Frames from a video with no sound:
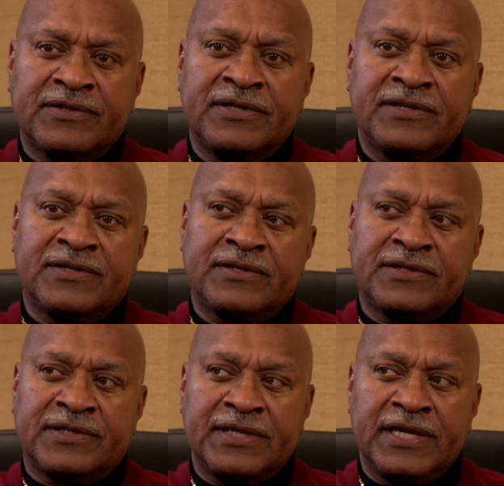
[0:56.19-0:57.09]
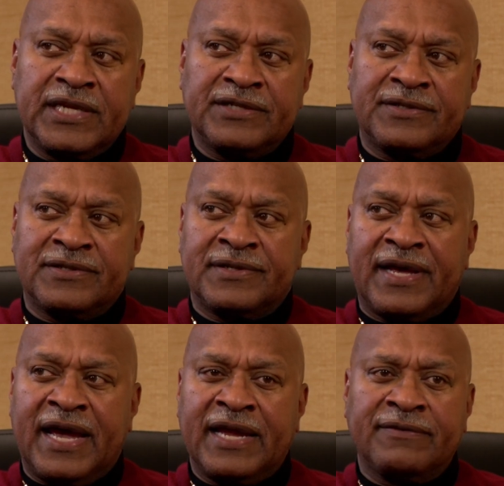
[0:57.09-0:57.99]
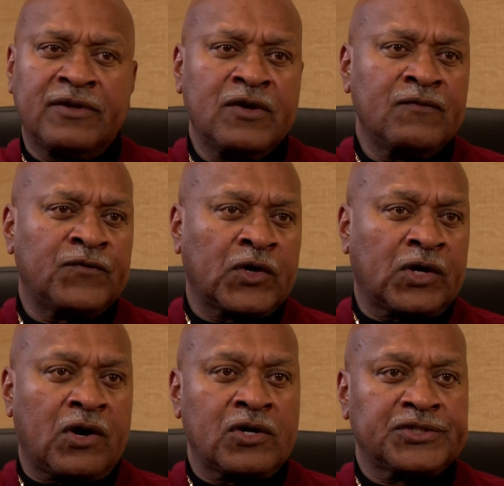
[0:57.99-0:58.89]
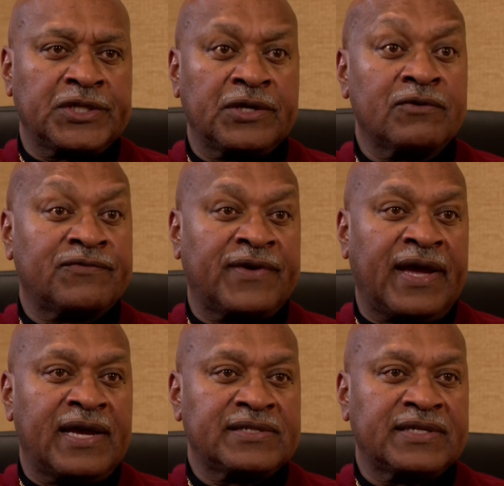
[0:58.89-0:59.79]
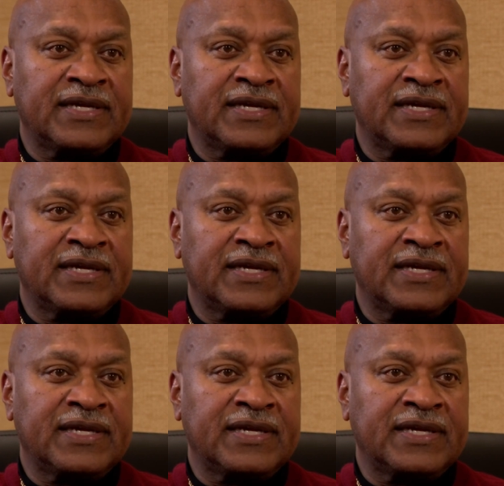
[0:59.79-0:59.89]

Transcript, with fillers: this city is designed for cars to go fast.